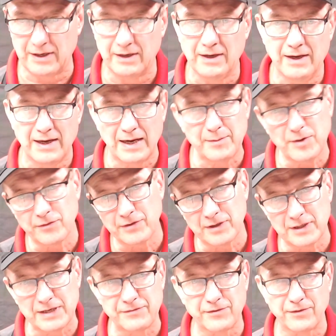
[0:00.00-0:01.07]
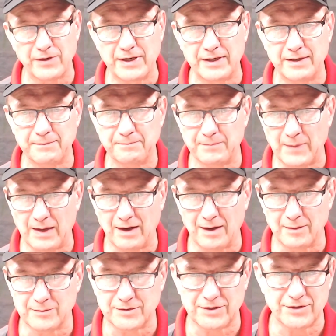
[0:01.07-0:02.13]
I'm using leaf green
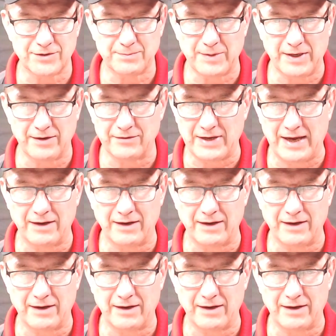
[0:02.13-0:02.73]
just because I had all